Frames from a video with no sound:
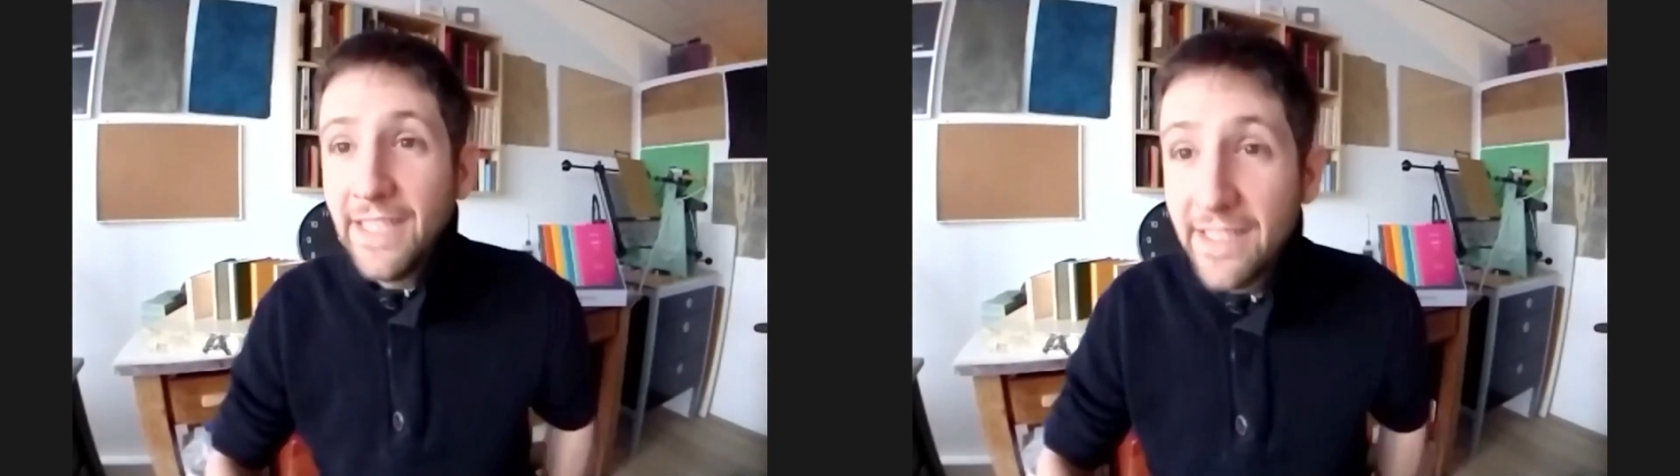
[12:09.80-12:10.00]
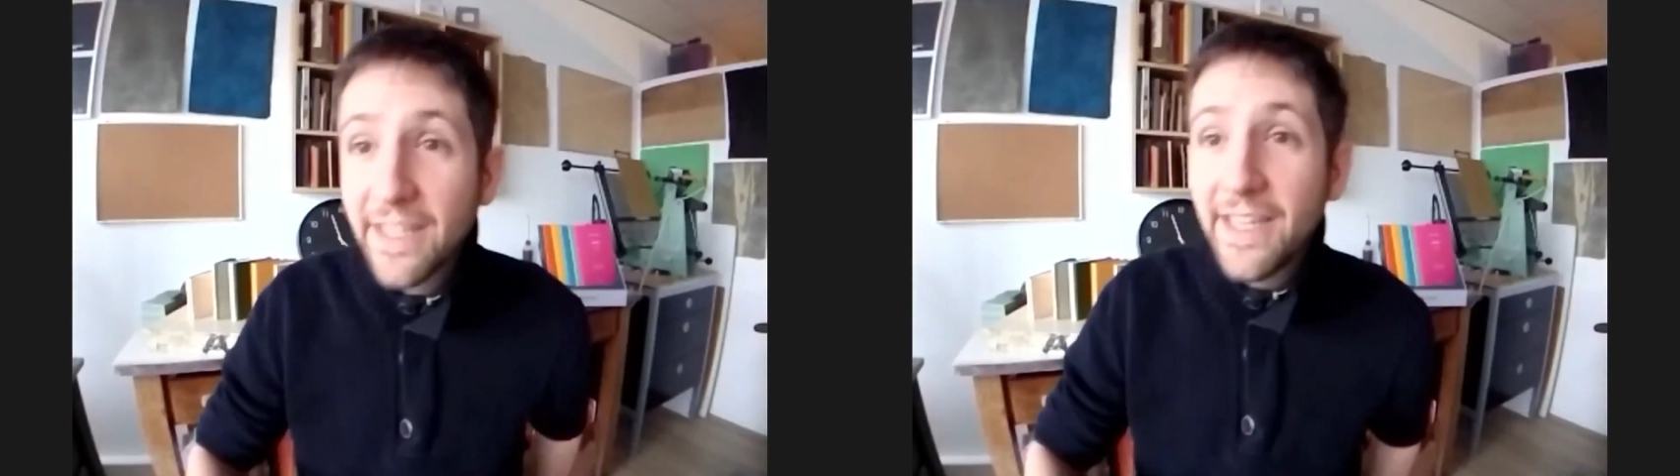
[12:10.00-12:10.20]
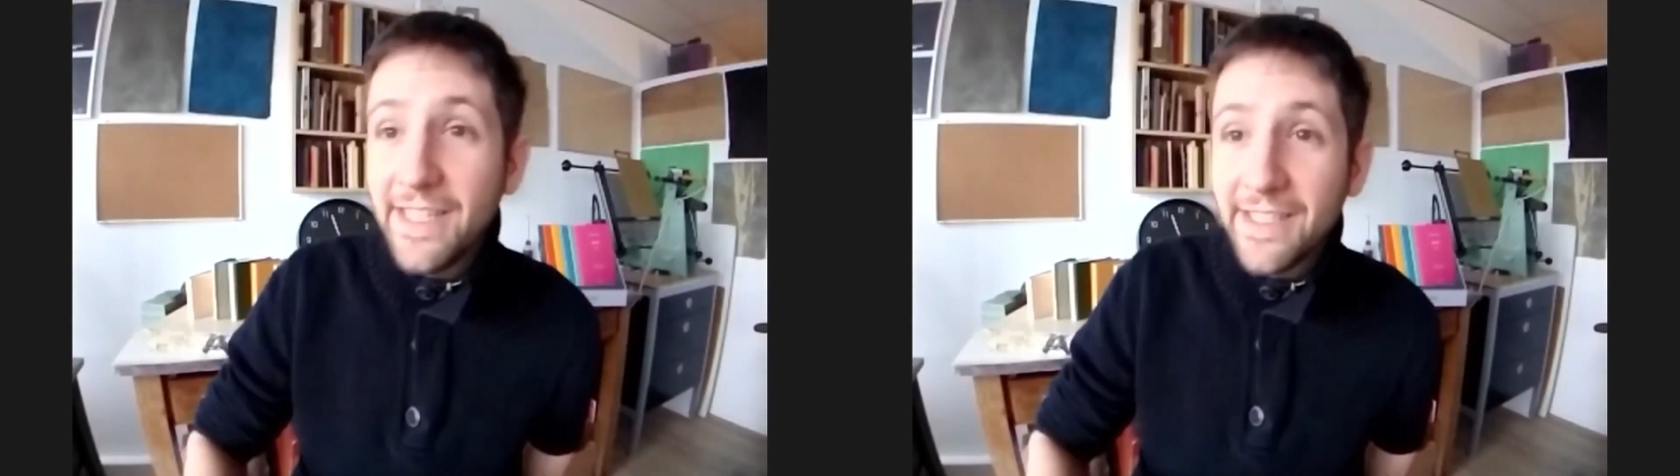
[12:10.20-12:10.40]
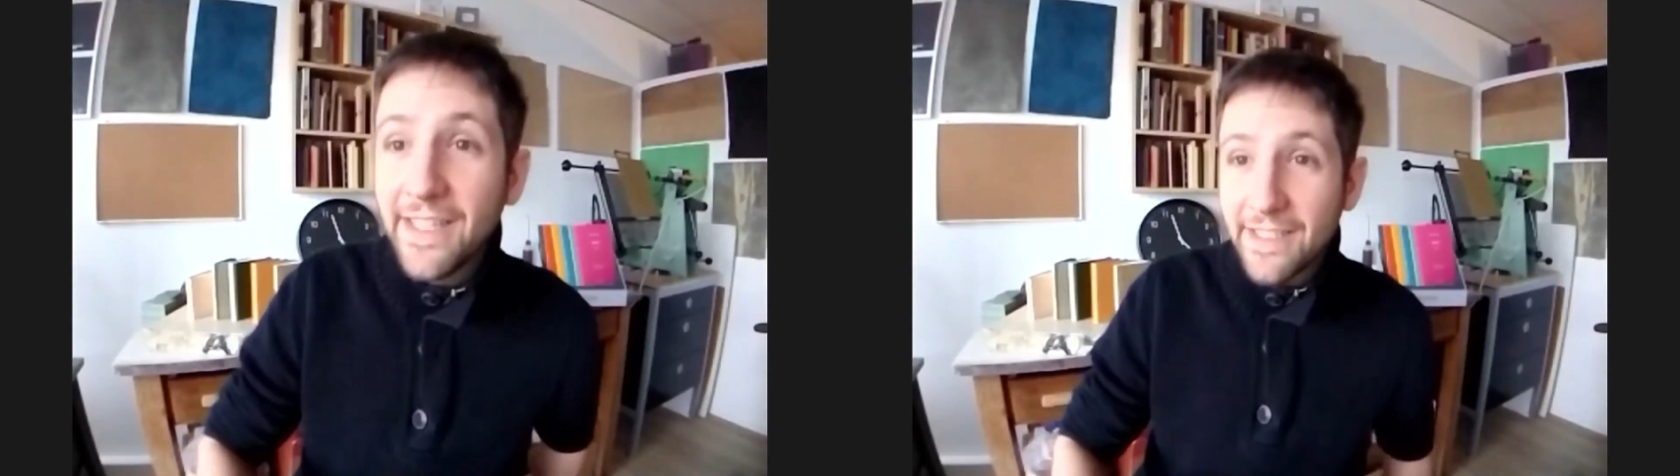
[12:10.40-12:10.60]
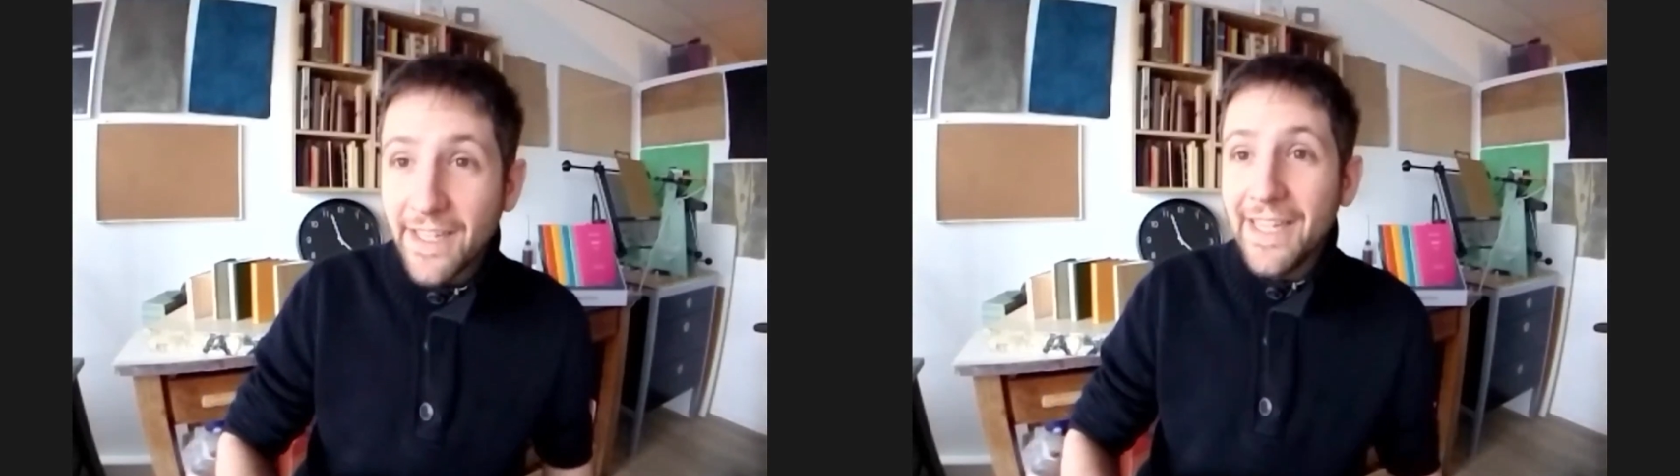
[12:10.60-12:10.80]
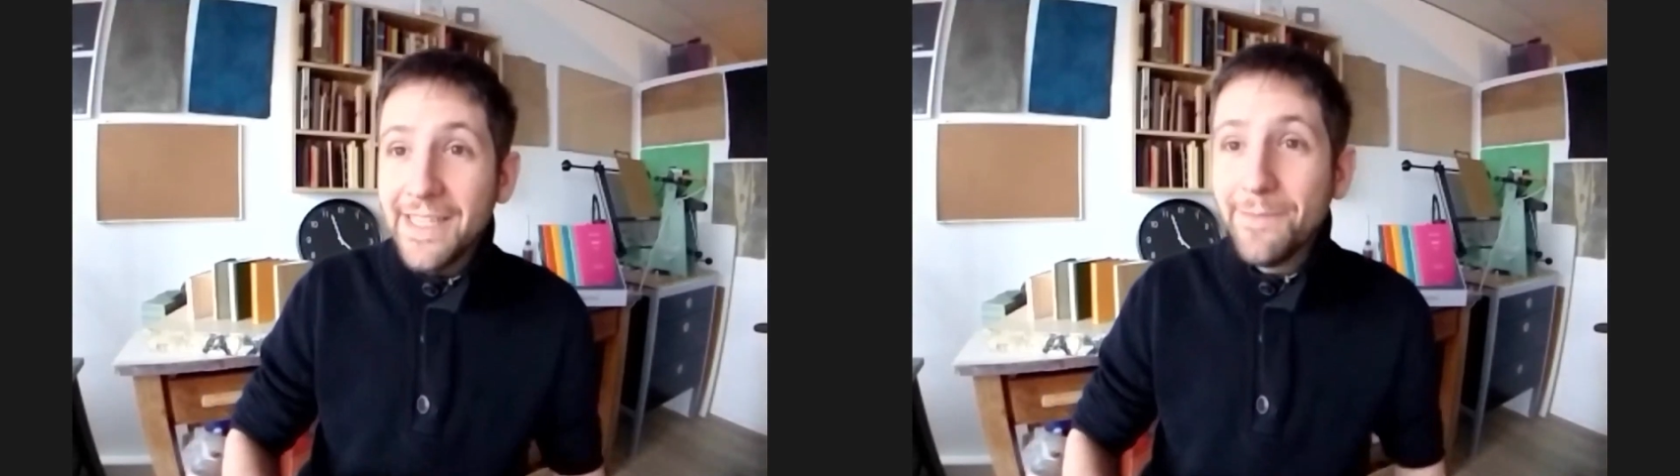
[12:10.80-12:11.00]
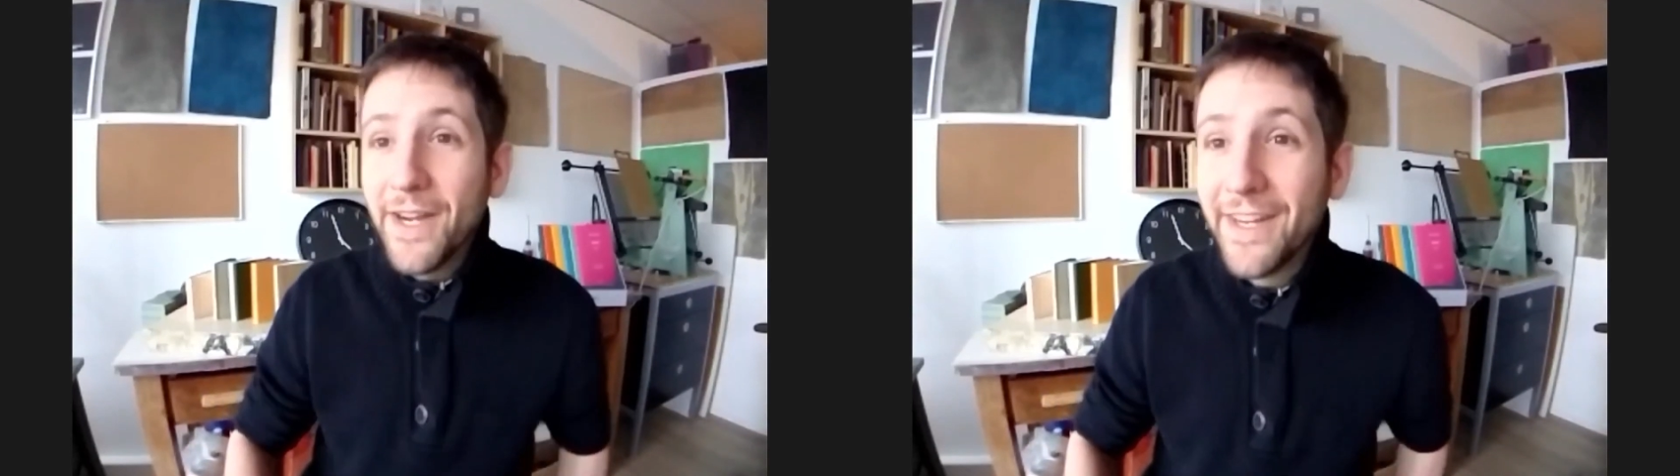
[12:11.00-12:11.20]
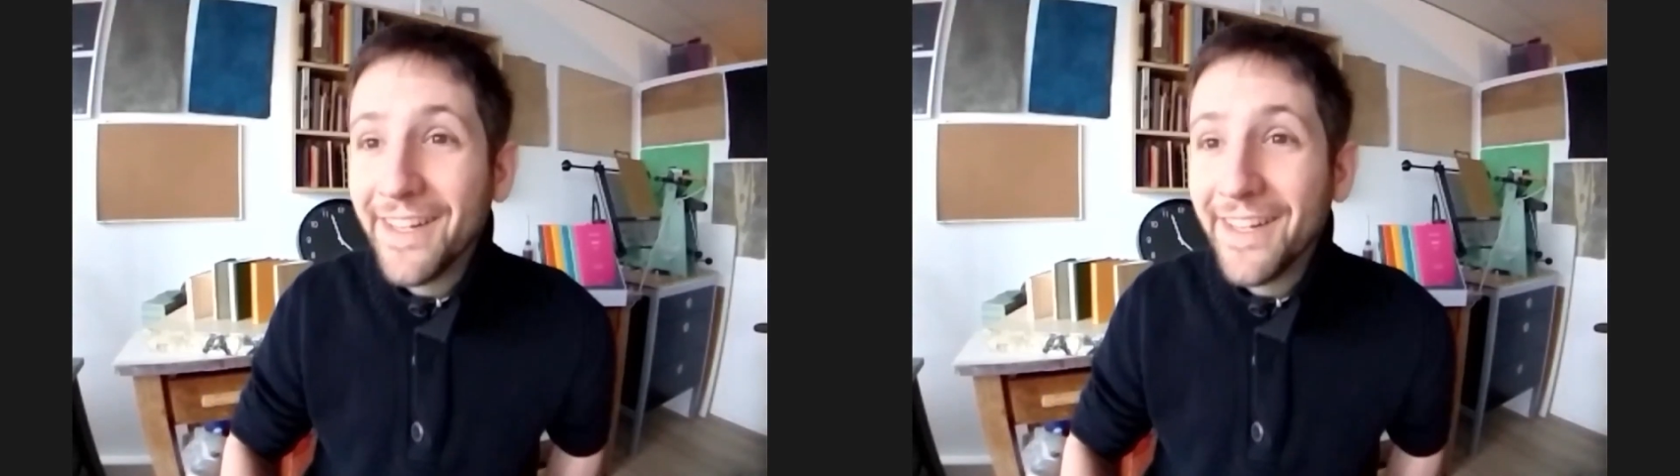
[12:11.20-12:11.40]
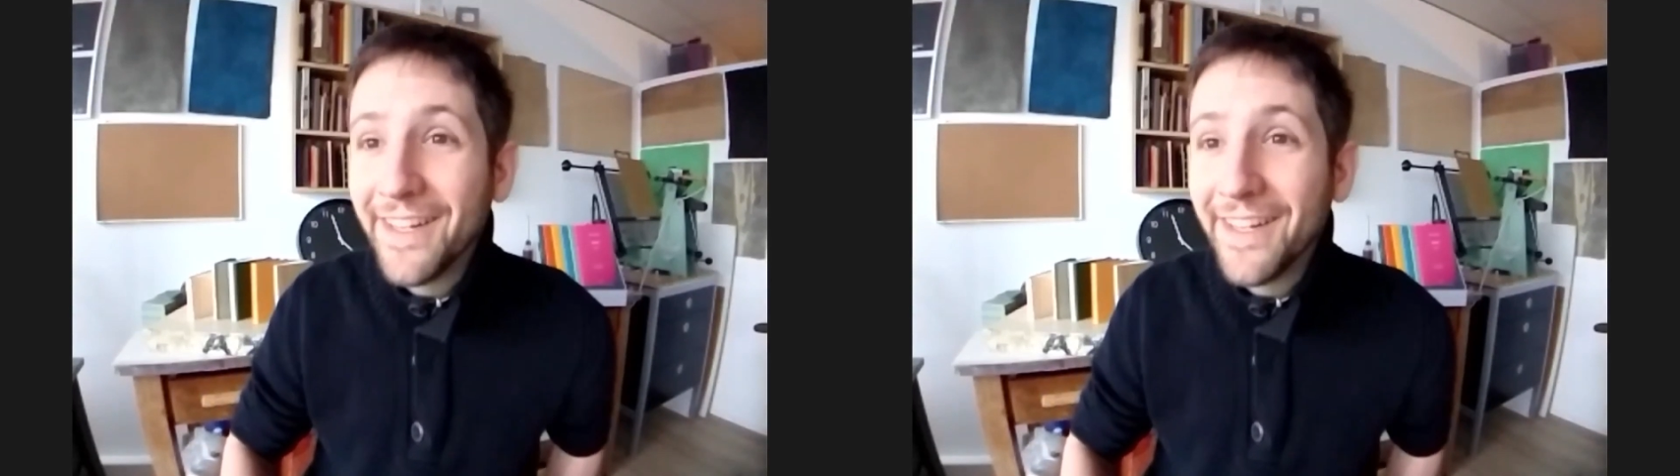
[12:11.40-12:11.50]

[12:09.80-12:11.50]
it's a case binding.